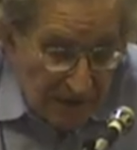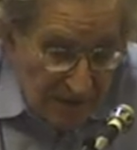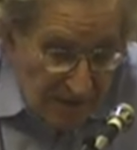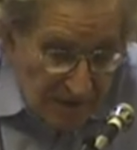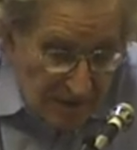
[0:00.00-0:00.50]

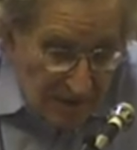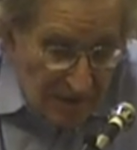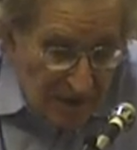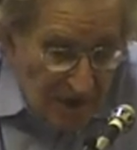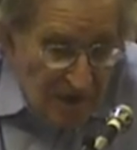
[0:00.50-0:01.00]

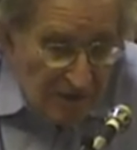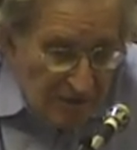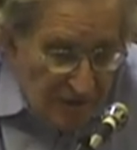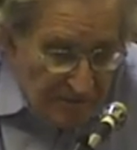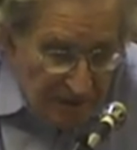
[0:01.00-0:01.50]
extremely
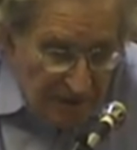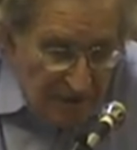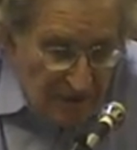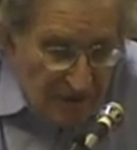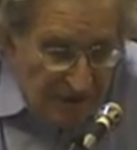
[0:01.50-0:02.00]
harsh and
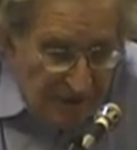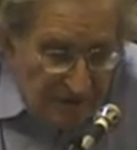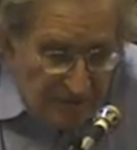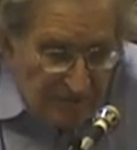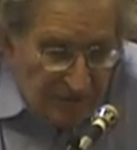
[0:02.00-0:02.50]
brutal
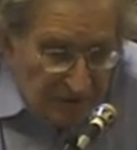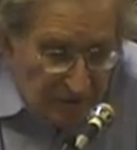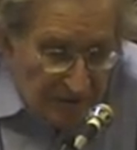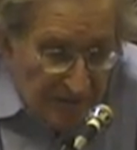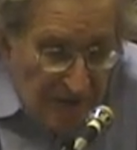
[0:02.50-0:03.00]
from
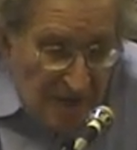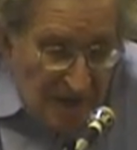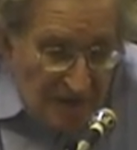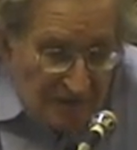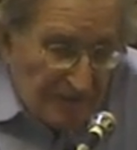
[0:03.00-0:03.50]
the beginning,